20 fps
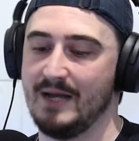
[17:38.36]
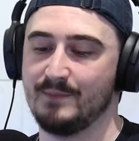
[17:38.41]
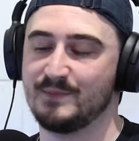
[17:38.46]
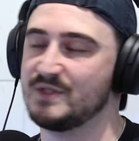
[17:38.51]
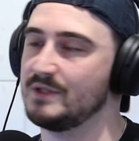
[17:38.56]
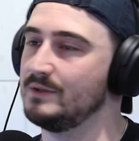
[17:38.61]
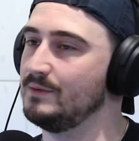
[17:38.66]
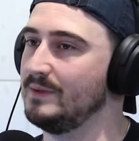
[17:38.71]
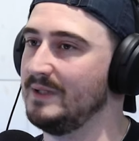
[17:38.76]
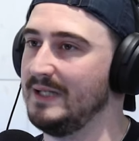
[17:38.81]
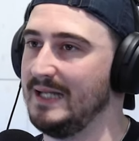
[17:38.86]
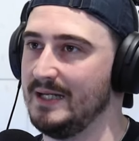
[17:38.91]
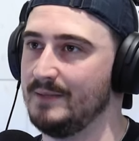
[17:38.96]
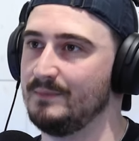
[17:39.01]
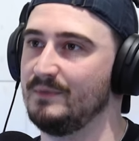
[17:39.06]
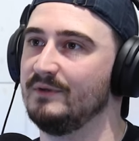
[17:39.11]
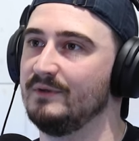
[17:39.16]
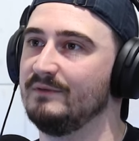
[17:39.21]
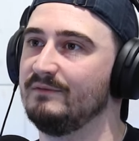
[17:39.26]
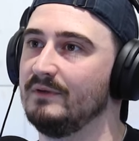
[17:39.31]
Absolute
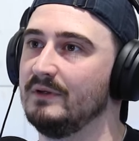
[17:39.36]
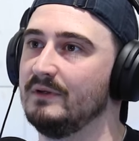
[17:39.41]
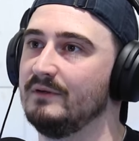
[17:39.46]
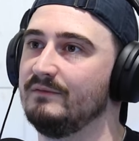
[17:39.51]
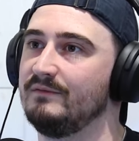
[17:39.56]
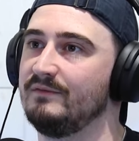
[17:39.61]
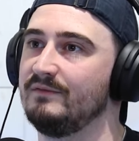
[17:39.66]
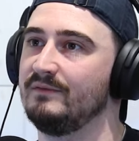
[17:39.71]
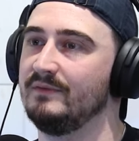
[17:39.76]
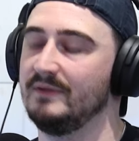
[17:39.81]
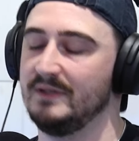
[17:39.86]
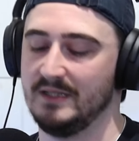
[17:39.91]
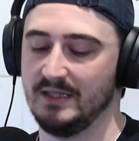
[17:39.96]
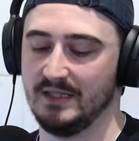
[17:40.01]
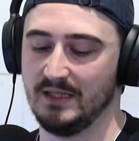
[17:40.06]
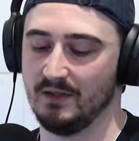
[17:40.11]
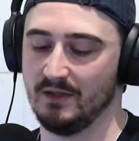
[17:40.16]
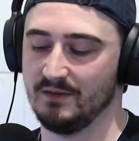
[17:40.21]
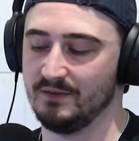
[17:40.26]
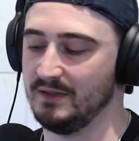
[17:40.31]
labour of love.
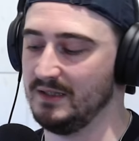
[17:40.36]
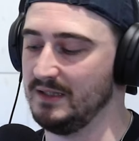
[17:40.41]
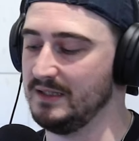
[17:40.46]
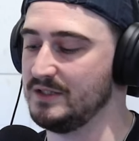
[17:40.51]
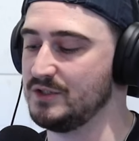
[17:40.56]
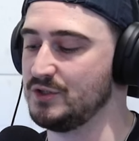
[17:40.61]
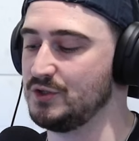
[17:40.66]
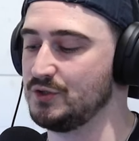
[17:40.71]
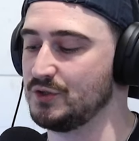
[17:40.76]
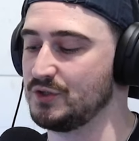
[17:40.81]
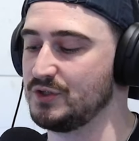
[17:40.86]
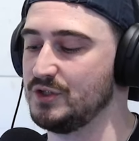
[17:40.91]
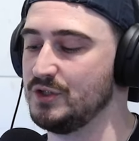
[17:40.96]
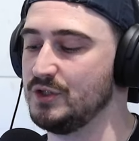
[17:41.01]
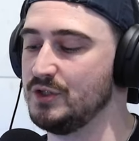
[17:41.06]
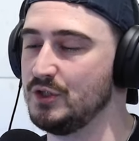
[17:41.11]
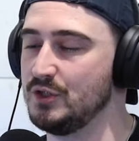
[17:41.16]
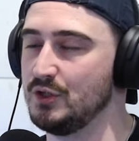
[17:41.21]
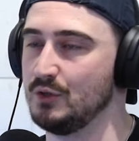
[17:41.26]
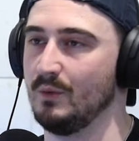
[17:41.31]
It is just
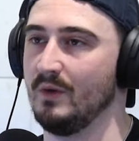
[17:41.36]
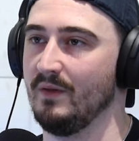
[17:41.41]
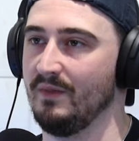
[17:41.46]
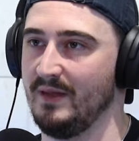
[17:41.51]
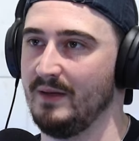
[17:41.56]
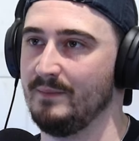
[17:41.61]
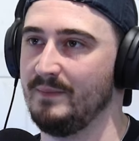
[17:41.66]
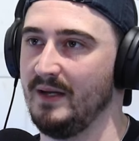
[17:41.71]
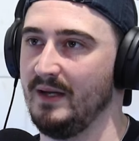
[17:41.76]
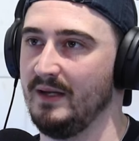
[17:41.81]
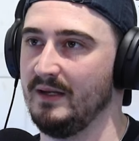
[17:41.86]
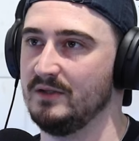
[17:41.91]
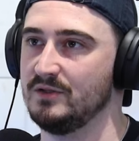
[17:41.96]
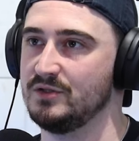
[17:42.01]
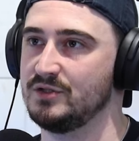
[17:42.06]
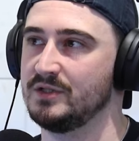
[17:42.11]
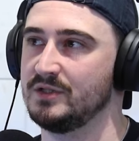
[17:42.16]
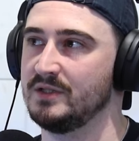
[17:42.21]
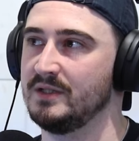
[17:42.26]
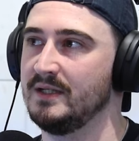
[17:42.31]
you on that
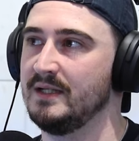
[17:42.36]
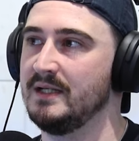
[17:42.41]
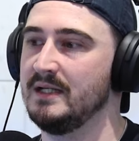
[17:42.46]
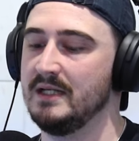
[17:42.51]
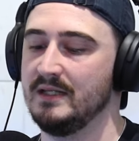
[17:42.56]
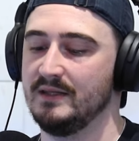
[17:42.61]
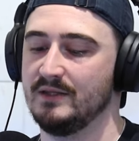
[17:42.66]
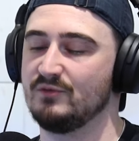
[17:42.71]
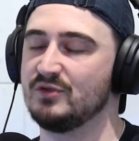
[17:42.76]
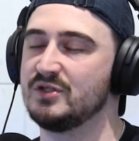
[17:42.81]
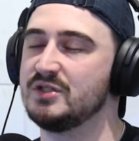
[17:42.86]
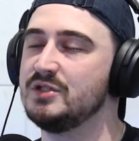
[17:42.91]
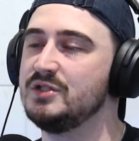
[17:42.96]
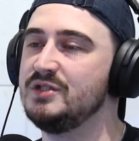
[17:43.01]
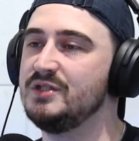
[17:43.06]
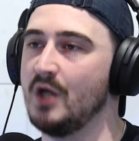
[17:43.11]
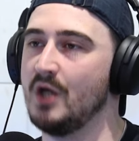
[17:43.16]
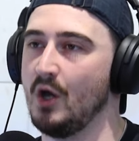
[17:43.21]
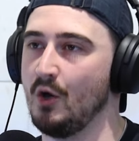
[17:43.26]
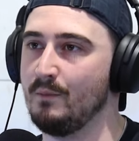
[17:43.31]
page. There is
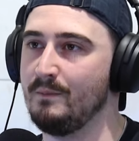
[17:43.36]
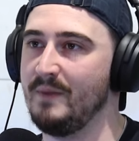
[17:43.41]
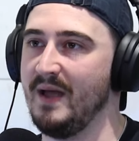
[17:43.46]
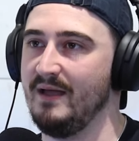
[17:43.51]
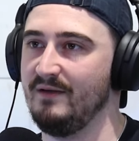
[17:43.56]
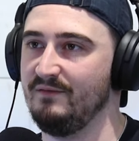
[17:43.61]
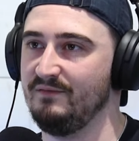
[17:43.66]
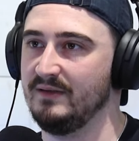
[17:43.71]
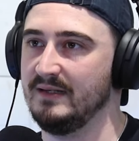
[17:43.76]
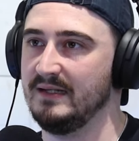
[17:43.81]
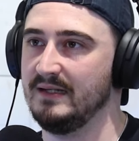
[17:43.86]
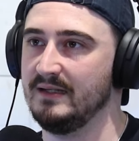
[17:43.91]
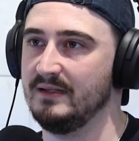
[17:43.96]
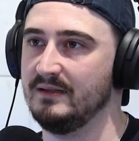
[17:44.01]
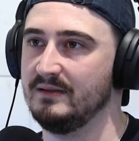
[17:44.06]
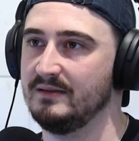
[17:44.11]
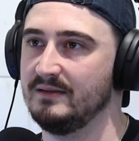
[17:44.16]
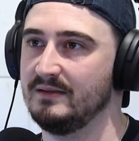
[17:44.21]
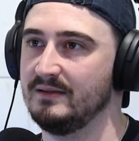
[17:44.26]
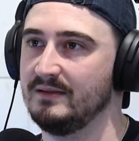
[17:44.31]
no better
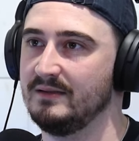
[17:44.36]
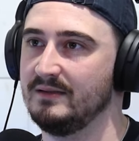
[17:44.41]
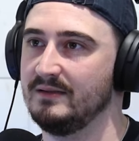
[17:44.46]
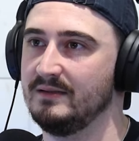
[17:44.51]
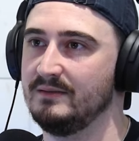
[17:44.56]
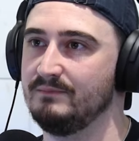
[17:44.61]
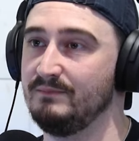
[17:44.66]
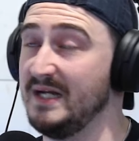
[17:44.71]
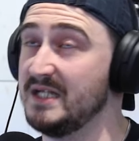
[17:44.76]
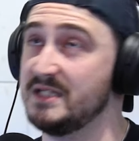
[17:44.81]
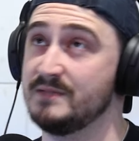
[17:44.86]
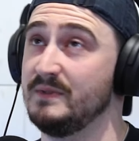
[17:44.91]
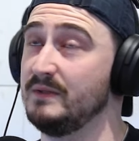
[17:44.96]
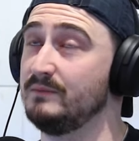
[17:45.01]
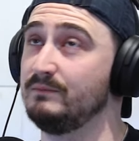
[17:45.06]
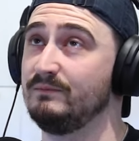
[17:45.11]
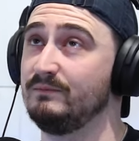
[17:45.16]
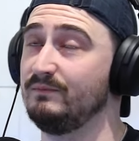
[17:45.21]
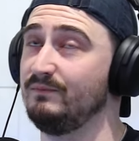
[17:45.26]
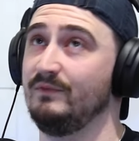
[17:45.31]
feeling. Makes
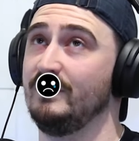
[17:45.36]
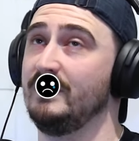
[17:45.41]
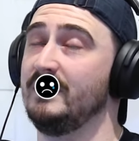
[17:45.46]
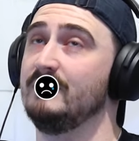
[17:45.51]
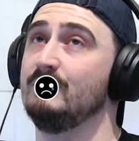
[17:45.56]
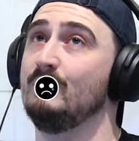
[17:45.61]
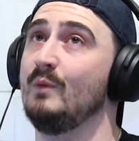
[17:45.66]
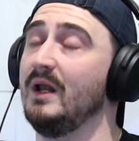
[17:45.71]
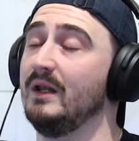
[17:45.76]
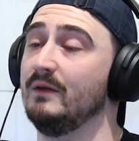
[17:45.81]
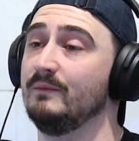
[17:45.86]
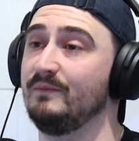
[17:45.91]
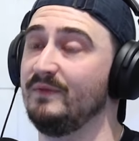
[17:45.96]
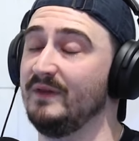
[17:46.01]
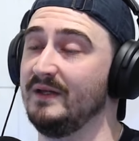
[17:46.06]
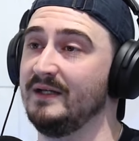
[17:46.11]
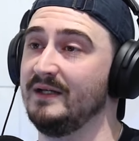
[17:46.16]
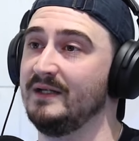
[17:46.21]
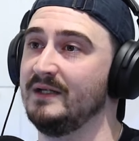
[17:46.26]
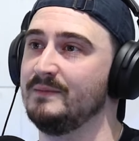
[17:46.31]
me well up
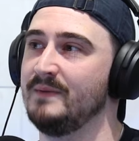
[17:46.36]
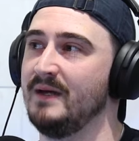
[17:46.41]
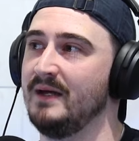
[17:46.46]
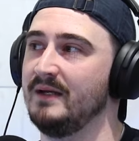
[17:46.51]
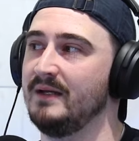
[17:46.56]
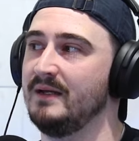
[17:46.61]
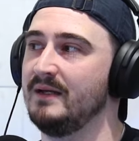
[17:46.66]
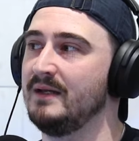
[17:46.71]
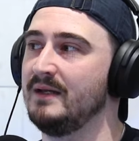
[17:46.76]
thinking about it.